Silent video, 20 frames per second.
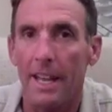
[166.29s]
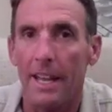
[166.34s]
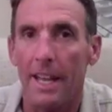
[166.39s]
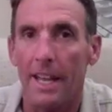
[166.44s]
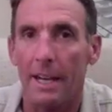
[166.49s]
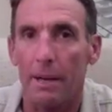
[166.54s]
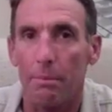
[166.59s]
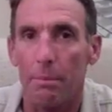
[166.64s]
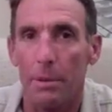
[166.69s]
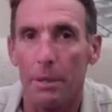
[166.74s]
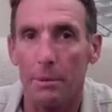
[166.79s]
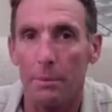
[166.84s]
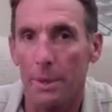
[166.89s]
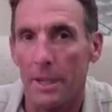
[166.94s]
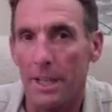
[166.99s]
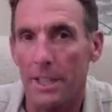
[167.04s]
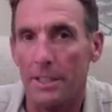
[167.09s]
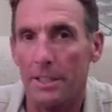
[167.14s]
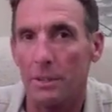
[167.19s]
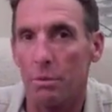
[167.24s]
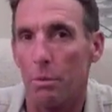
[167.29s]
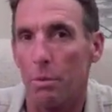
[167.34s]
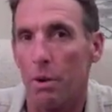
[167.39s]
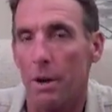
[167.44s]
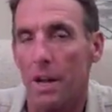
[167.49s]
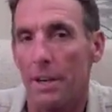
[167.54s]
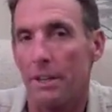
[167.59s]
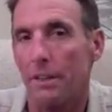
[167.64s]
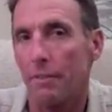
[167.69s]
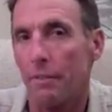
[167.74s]
and it permeates the
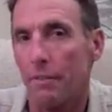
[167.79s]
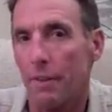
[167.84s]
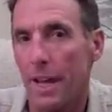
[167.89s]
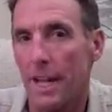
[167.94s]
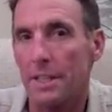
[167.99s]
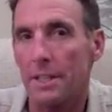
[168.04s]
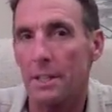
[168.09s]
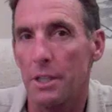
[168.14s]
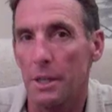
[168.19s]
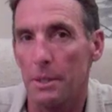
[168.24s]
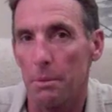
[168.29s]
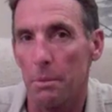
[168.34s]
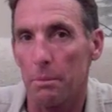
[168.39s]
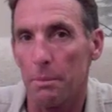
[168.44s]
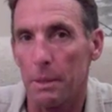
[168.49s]
water and fat soluble